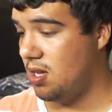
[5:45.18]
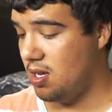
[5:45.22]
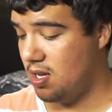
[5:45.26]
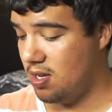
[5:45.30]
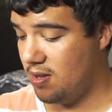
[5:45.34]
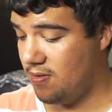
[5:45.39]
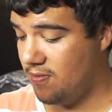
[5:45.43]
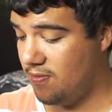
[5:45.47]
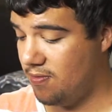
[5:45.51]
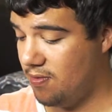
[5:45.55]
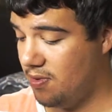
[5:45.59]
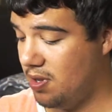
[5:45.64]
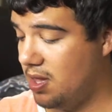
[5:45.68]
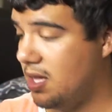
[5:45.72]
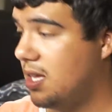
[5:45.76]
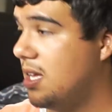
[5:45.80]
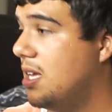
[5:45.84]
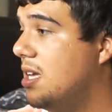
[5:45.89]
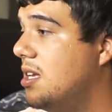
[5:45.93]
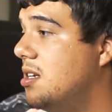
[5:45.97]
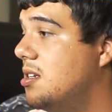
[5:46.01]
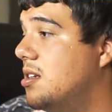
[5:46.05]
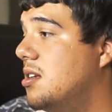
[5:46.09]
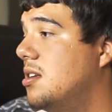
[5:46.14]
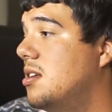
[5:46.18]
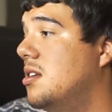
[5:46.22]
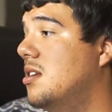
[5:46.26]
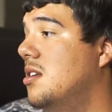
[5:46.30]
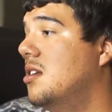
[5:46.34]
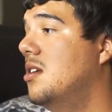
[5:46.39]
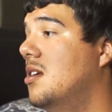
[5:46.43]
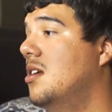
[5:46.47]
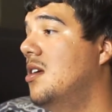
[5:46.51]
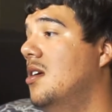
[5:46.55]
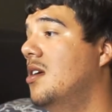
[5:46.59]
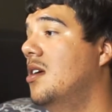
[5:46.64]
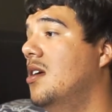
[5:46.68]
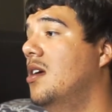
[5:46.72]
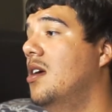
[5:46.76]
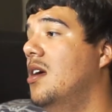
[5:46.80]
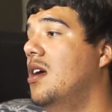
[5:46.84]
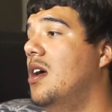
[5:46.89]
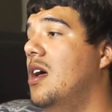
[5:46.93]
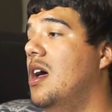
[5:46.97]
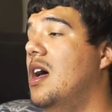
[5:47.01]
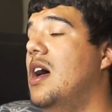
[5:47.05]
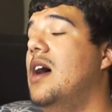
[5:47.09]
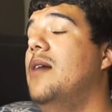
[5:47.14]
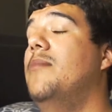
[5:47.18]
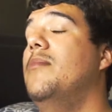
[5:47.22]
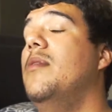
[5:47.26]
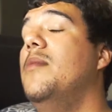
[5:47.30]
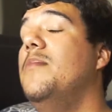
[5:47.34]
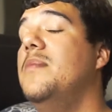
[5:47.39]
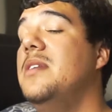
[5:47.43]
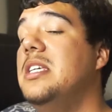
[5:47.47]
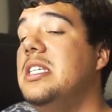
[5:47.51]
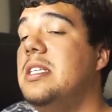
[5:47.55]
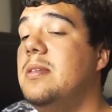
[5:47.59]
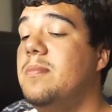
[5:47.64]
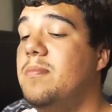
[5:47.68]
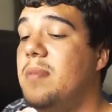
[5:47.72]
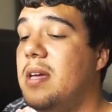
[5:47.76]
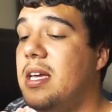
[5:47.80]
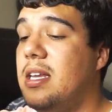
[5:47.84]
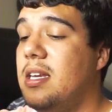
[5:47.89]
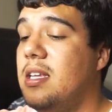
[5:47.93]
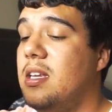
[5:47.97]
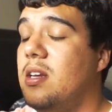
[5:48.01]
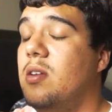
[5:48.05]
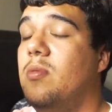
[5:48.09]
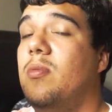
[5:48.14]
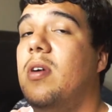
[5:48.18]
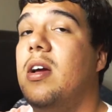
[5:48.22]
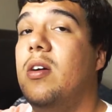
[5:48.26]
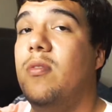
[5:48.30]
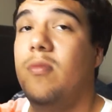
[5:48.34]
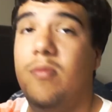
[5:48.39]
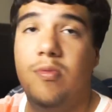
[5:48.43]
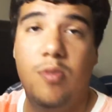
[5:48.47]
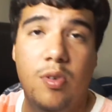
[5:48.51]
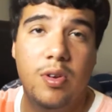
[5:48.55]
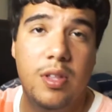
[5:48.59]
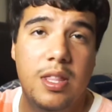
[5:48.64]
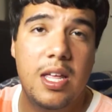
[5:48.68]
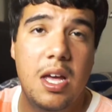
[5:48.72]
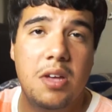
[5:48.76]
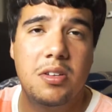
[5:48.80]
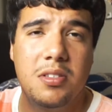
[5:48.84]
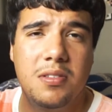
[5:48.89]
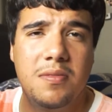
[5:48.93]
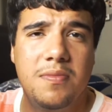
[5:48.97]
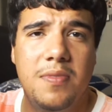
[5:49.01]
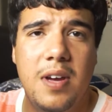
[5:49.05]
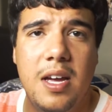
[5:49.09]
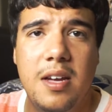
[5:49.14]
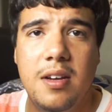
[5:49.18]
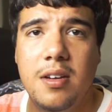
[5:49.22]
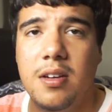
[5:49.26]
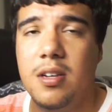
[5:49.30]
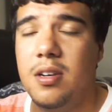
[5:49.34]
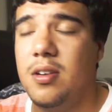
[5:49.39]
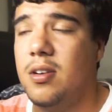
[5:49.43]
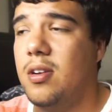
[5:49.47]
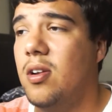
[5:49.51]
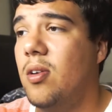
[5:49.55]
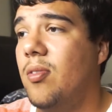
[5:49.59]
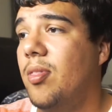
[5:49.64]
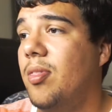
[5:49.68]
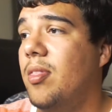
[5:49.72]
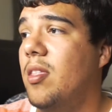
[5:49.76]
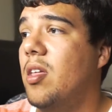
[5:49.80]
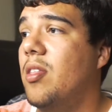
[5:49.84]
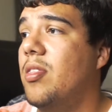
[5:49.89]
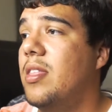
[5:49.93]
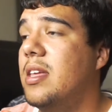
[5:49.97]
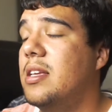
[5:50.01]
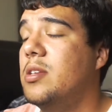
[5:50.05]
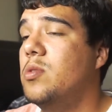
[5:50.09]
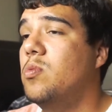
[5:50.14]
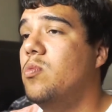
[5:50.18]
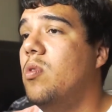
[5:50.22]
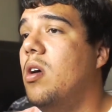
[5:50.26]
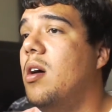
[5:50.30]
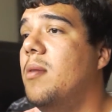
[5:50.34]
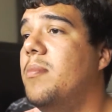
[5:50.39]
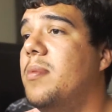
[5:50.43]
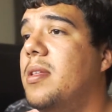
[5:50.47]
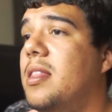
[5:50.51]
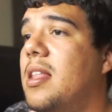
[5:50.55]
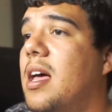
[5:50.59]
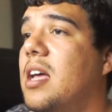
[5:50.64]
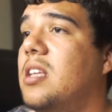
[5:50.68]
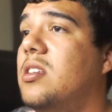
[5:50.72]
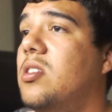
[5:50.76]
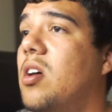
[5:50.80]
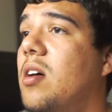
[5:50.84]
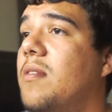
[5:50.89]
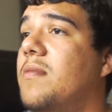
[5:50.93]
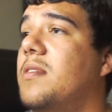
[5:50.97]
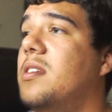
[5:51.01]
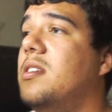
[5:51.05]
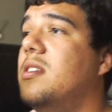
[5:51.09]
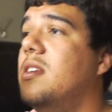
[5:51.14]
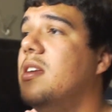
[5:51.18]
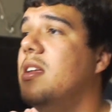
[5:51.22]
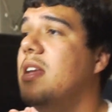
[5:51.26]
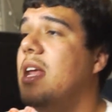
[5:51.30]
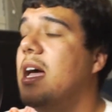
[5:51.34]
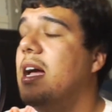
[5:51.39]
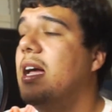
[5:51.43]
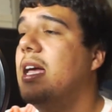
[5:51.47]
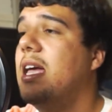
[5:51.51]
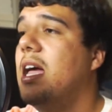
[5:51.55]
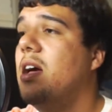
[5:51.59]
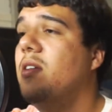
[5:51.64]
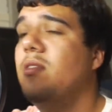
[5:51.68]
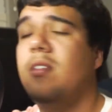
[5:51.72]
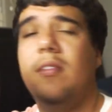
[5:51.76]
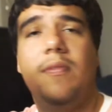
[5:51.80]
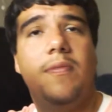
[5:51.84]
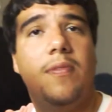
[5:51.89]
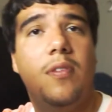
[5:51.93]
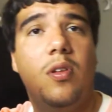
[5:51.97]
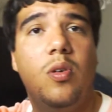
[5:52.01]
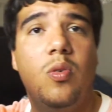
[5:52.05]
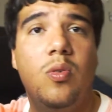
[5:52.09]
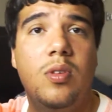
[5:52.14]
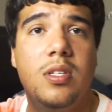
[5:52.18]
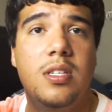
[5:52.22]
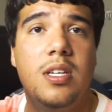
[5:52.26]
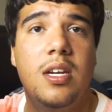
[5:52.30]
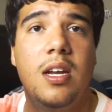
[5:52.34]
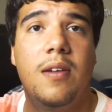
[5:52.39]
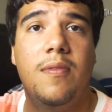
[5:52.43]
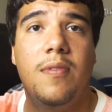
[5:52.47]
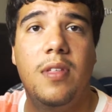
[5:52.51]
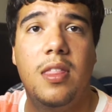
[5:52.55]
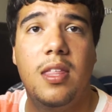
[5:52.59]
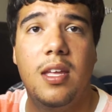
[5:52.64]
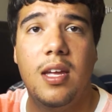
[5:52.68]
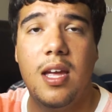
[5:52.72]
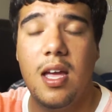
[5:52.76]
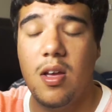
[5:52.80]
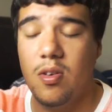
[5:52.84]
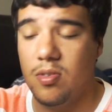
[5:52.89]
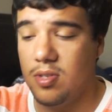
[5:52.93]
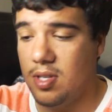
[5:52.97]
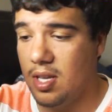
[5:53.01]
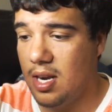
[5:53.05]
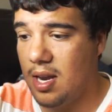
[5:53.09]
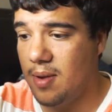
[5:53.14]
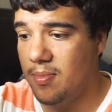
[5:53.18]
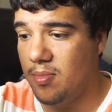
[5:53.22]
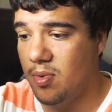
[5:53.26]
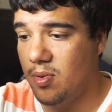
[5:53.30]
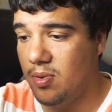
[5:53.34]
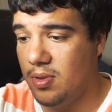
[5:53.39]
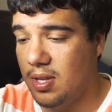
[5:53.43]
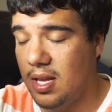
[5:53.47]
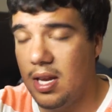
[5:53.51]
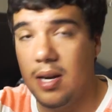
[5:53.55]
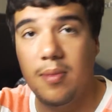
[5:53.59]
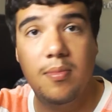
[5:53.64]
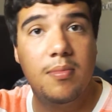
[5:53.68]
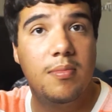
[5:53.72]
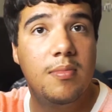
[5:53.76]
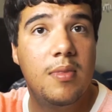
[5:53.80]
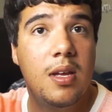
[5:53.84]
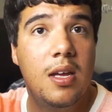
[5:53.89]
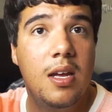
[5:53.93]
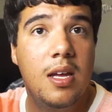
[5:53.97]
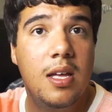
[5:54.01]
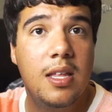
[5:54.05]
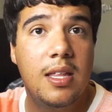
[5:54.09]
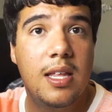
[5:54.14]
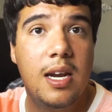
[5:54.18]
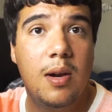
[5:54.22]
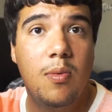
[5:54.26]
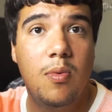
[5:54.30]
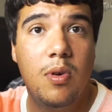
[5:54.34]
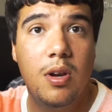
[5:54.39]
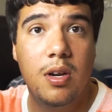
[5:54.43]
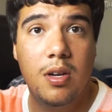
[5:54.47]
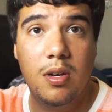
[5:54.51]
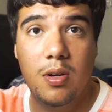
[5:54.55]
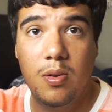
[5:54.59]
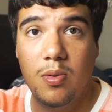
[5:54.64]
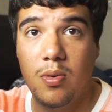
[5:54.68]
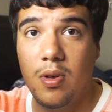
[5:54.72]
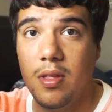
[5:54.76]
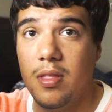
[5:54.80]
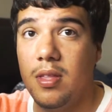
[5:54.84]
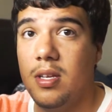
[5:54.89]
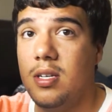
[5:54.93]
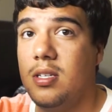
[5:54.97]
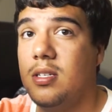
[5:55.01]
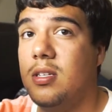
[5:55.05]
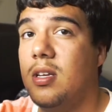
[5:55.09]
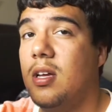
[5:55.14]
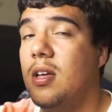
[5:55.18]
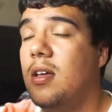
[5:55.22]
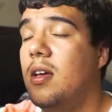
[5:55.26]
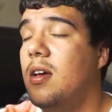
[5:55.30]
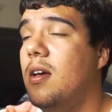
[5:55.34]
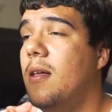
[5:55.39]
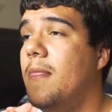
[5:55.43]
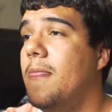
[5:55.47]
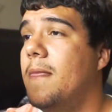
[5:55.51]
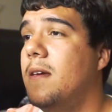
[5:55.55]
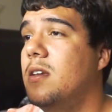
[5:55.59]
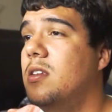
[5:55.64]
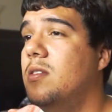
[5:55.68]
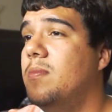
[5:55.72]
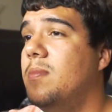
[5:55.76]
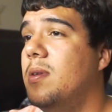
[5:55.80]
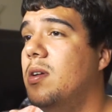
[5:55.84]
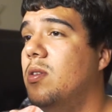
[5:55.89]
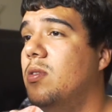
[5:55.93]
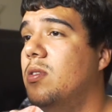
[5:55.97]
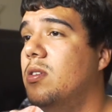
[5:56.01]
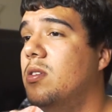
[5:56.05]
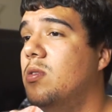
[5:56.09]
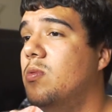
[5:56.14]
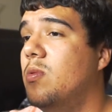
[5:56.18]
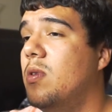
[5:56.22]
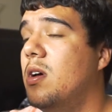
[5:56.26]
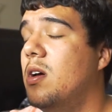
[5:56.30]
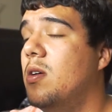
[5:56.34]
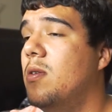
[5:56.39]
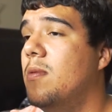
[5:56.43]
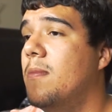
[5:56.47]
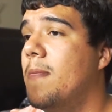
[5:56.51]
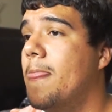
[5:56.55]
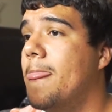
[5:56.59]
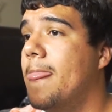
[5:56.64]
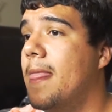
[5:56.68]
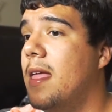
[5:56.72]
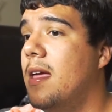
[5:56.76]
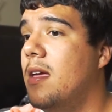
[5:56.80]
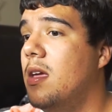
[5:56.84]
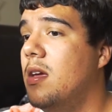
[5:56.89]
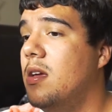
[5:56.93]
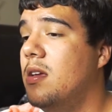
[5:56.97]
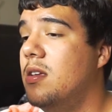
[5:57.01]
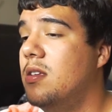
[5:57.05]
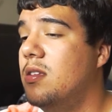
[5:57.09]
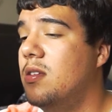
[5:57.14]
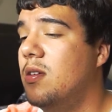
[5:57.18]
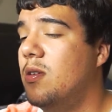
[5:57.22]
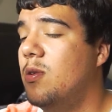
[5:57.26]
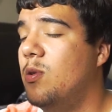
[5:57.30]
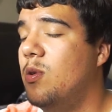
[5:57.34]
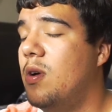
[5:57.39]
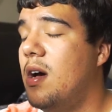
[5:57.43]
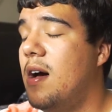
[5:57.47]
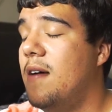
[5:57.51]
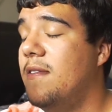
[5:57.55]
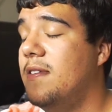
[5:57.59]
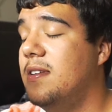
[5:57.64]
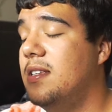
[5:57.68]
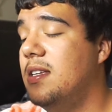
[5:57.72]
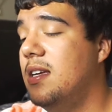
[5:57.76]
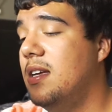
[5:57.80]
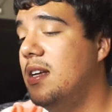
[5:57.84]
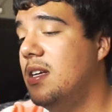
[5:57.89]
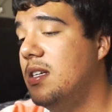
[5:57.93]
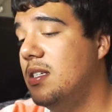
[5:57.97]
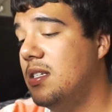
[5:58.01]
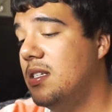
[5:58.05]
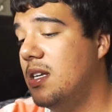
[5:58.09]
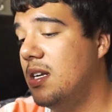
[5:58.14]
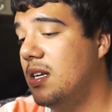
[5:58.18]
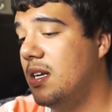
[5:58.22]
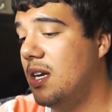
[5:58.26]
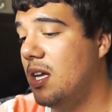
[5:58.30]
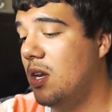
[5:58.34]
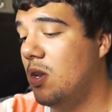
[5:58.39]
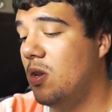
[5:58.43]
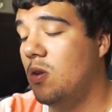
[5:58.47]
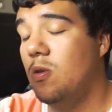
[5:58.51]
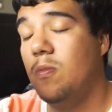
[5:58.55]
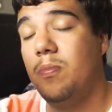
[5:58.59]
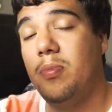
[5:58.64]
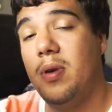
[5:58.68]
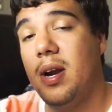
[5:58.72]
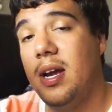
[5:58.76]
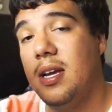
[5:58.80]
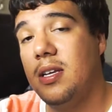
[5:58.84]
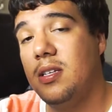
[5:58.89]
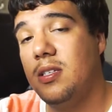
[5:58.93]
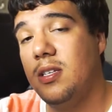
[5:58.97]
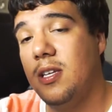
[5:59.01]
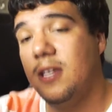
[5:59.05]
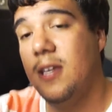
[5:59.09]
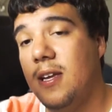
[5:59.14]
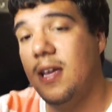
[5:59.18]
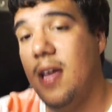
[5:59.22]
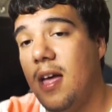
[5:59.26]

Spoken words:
for the engine. I'm gonna be spending around 4,500 on this swap, and that's obviously not counting fluids and everything else that I want to do on this build as well. So obviously it is gonna get a little pricey,